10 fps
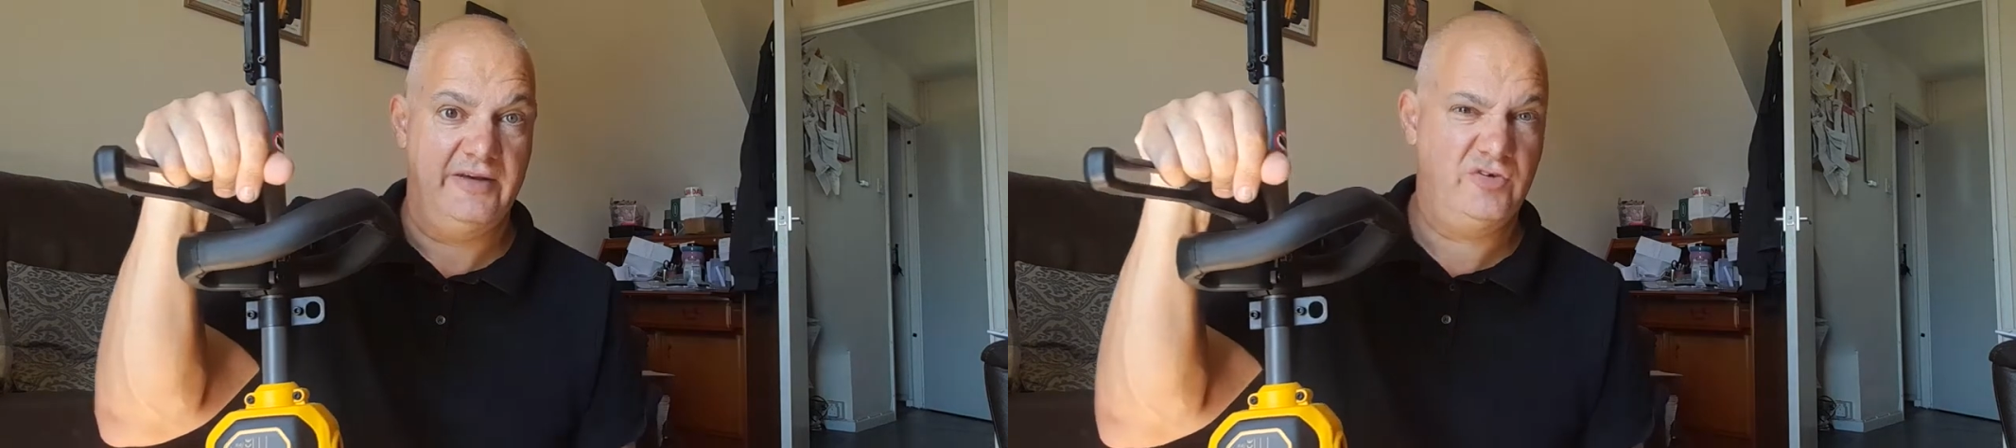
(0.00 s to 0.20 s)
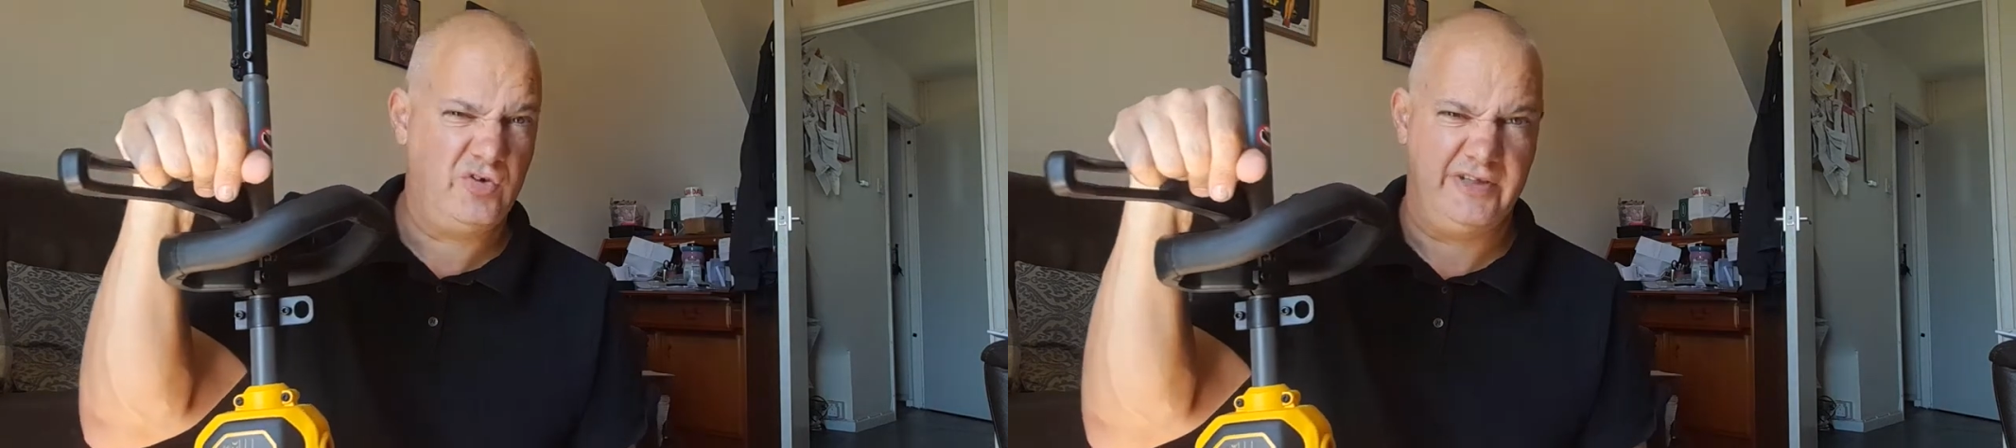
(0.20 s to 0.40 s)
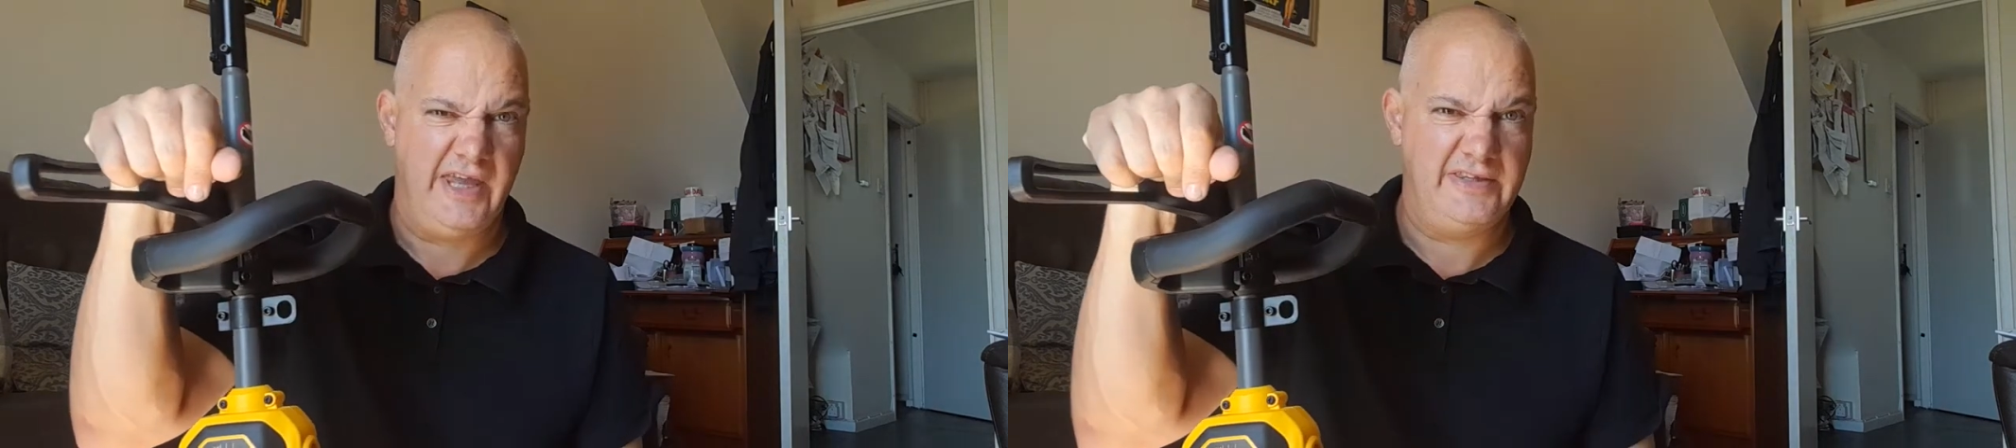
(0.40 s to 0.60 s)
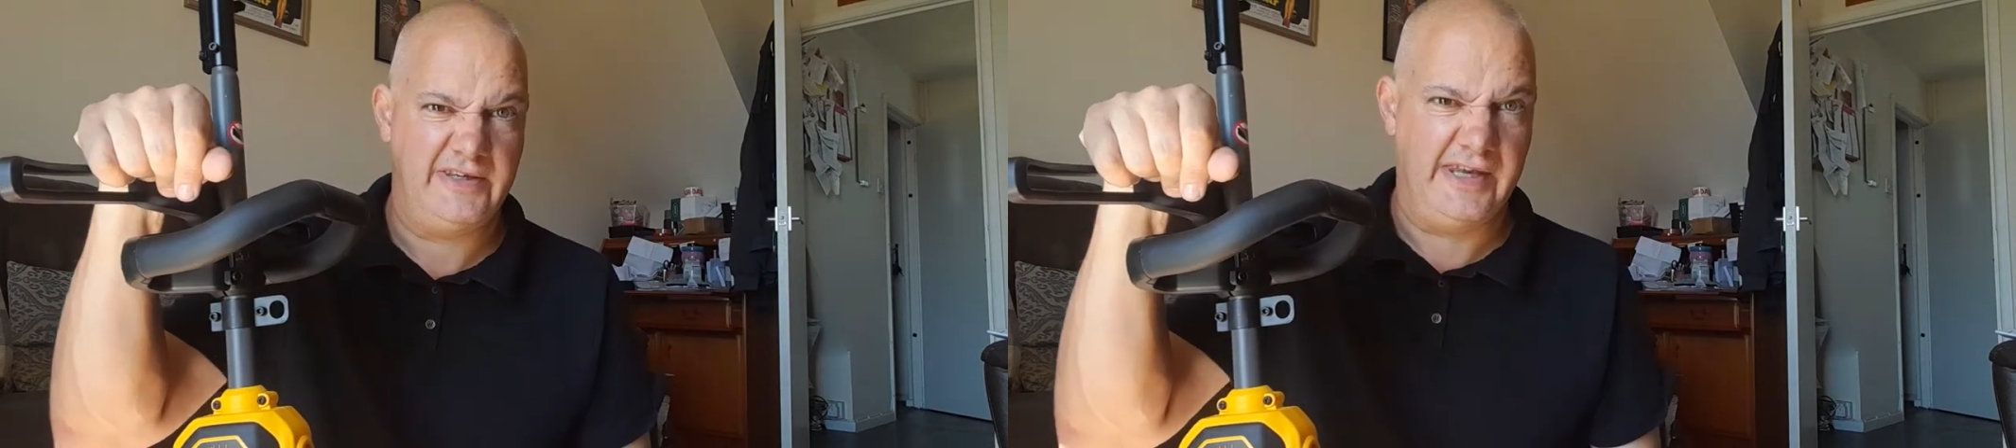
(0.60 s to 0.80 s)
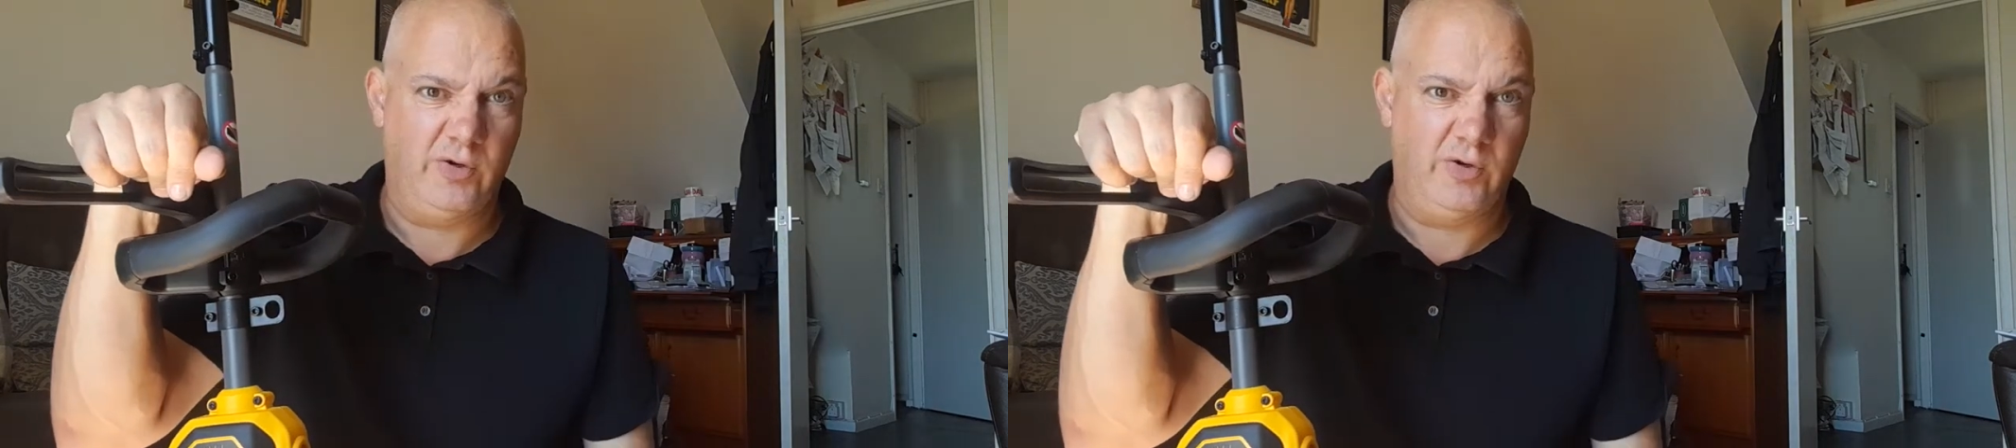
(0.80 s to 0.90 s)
Took a day to get it